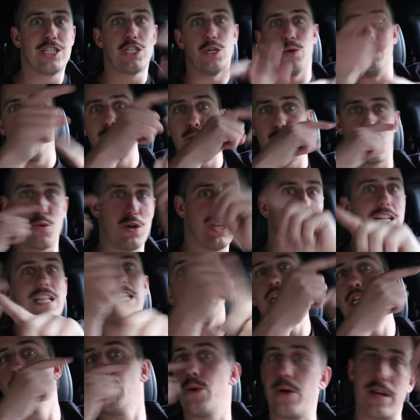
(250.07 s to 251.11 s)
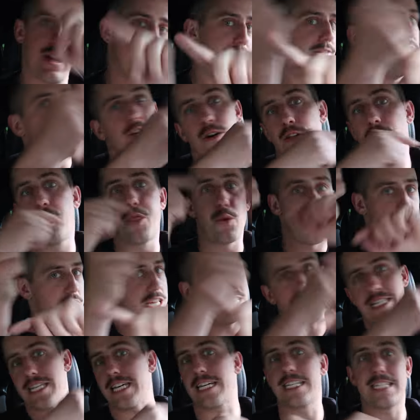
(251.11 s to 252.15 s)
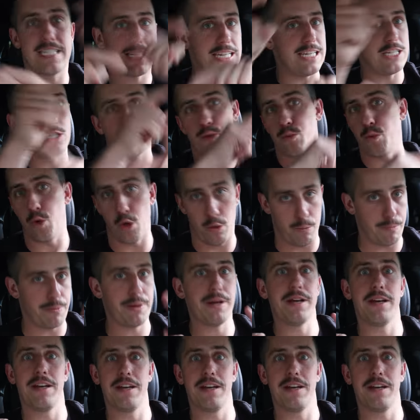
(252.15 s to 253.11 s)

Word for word: So it's really doing a full 360 swoop.